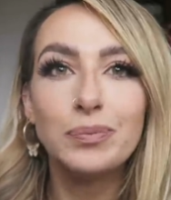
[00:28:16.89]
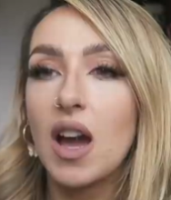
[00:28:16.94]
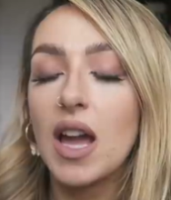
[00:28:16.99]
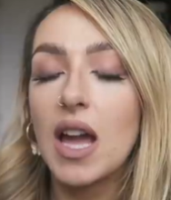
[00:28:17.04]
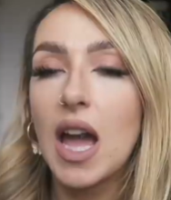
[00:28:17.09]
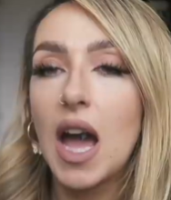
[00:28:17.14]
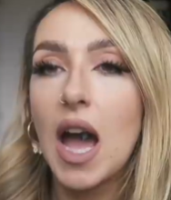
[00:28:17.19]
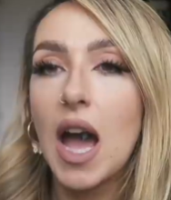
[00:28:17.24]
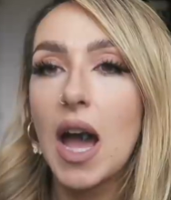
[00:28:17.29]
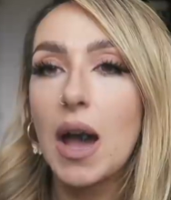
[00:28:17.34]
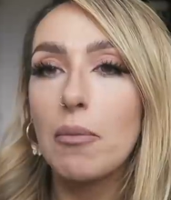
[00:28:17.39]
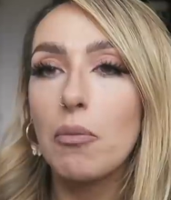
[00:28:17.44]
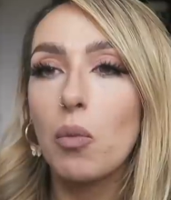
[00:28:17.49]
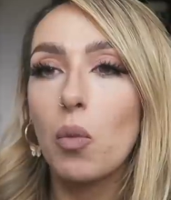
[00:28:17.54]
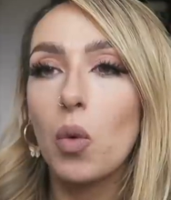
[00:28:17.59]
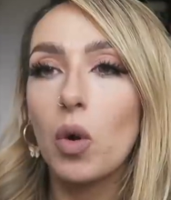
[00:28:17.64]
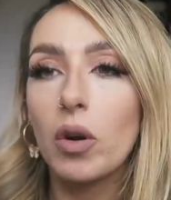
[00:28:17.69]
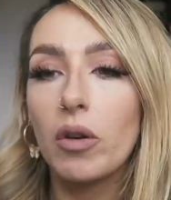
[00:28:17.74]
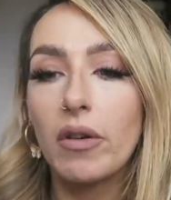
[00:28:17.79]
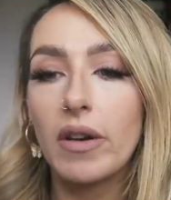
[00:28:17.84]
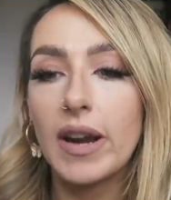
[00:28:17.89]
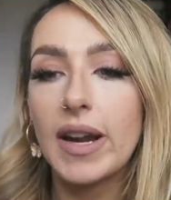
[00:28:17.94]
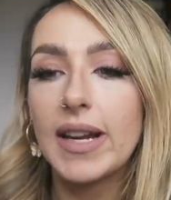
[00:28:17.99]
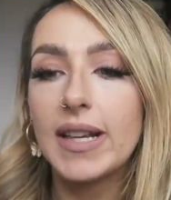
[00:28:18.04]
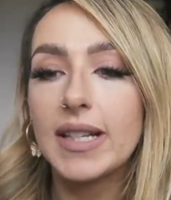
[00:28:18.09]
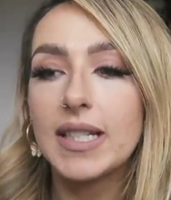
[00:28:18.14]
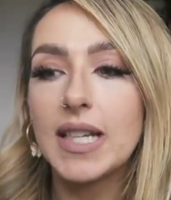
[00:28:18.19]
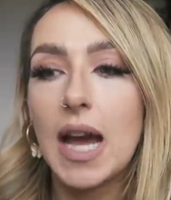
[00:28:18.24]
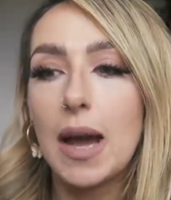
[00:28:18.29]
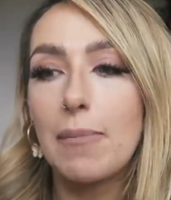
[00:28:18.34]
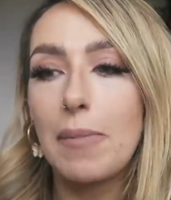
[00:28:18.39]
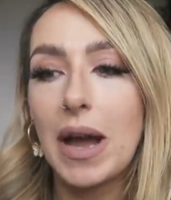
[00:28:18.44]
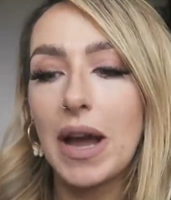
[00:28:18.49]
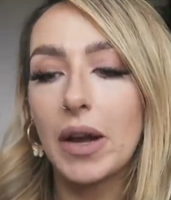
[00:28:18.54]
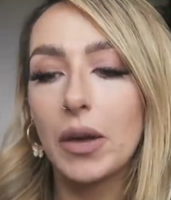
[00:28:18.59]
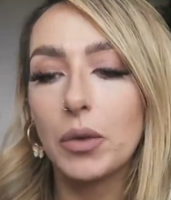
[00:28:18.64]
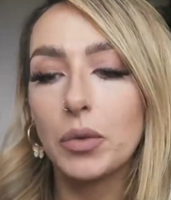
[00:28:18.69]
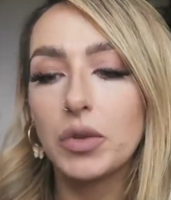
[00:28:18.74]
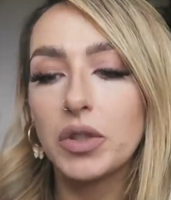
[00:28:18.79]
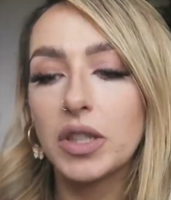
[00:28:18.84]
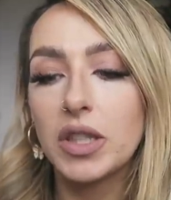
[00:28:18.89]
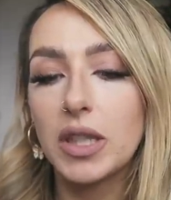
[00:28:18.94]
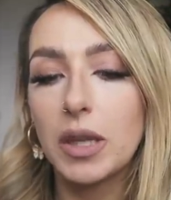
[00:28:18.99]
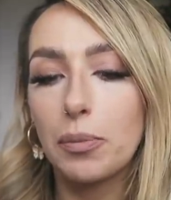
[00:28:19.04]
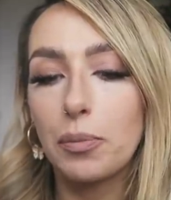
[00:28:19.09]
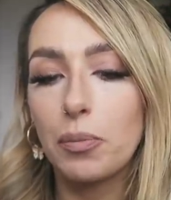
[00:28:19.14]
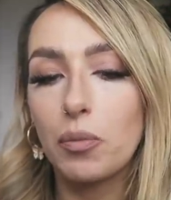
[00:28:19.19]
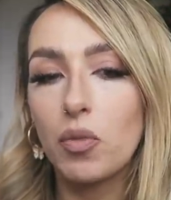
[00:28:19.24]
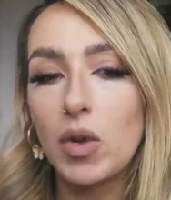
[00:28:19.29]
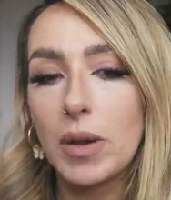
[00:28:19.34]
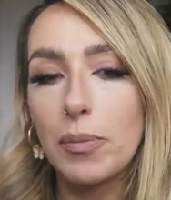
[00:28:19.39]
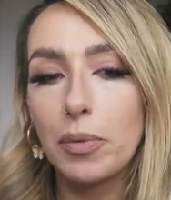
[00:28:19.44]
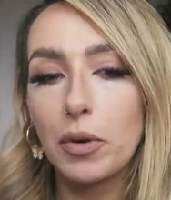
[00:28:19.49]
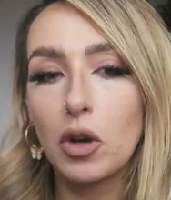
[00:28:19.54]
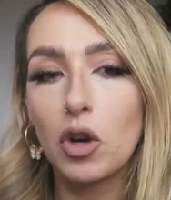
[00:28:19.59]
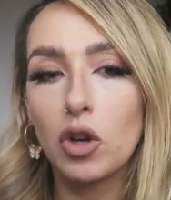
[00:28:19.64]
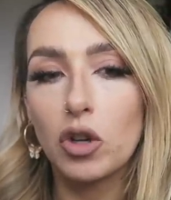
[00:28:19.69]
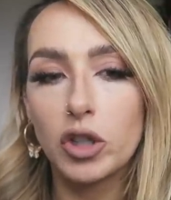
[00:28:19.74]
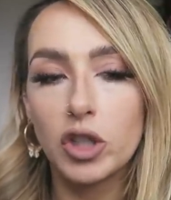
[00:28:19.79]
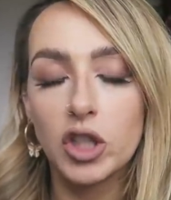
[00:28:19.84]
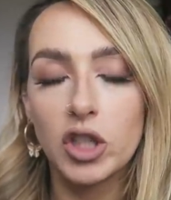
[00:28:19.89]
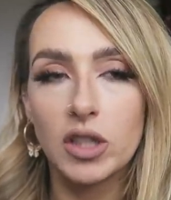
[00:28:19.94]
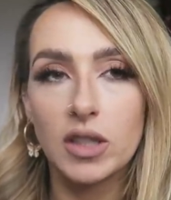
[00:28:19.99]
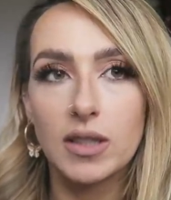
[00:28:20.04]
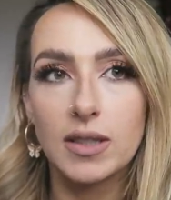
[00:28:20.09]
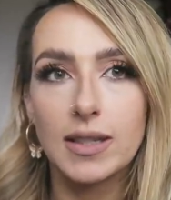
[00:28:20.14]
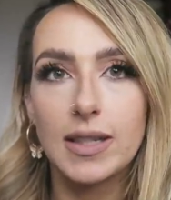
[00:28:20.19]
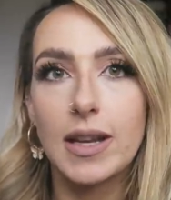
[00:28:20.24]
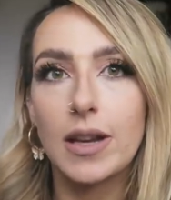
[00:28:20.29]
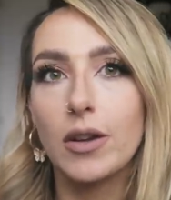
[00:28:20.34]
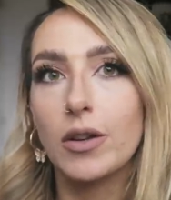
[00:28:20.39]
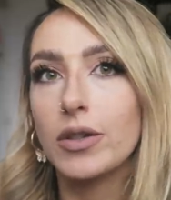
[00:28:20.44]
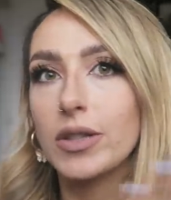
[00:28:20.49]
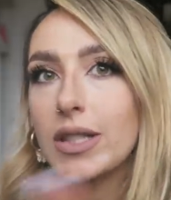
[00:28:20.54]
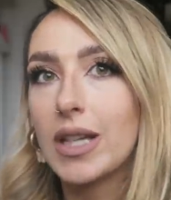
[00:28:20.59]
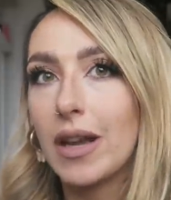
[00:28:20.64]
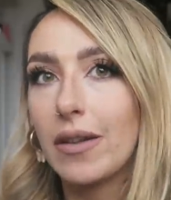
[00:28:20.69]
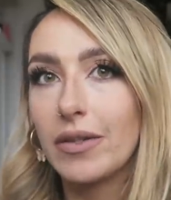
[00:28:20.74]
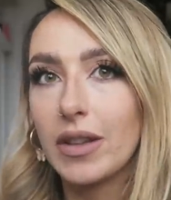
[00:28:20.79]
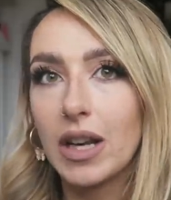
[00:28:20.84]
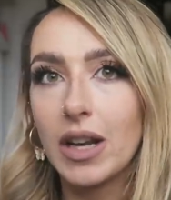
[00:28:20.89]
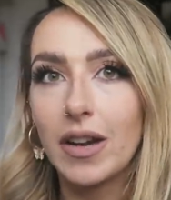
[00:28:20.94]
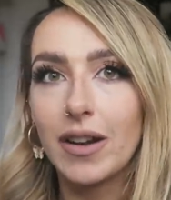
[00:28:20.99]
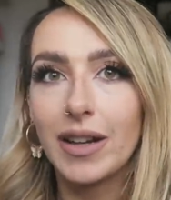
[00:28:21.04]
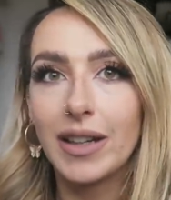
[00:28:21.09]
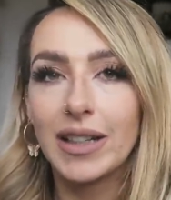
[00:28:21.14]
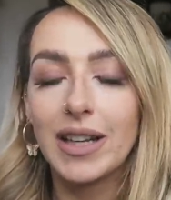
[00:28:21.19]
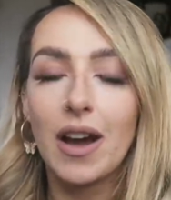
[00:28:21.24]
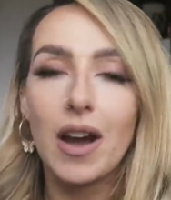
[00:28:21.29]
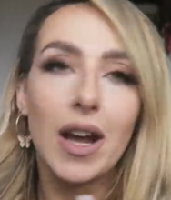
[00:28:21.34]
I am worried about the repercussions years down the line.